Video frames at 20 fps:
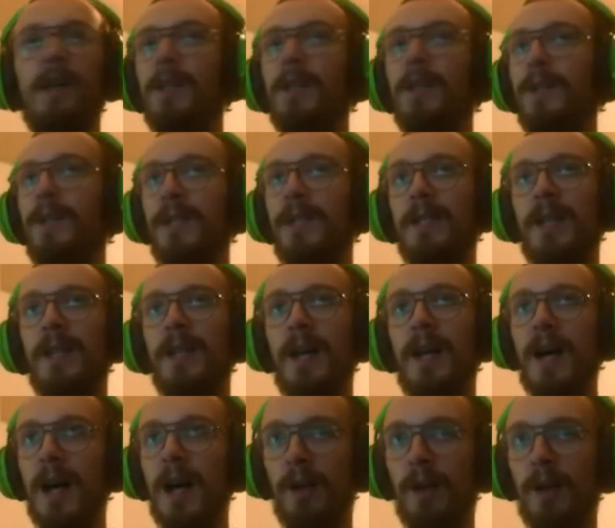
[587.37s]
She has
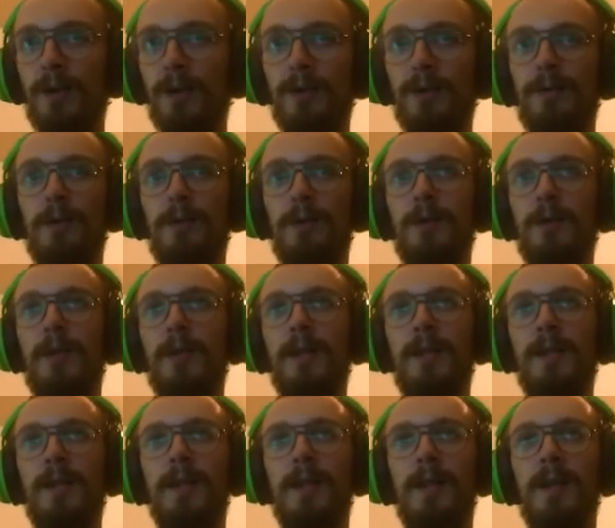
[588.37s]
a lot of
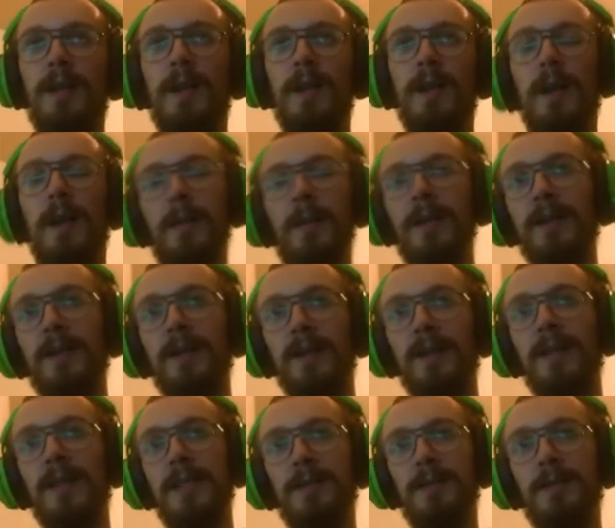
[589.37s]
utility. But
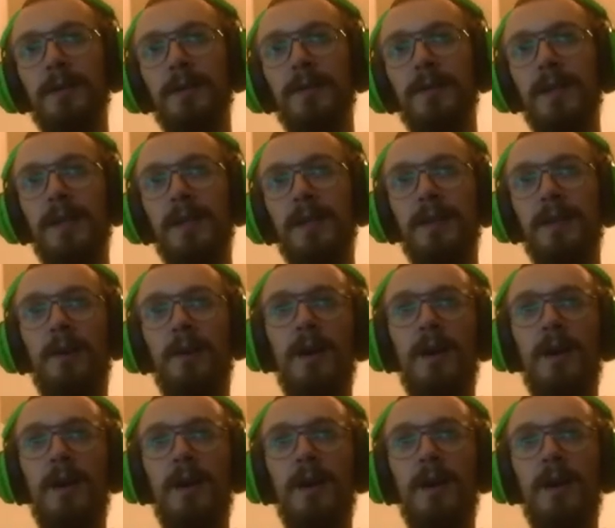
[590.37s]
let's see what we got here.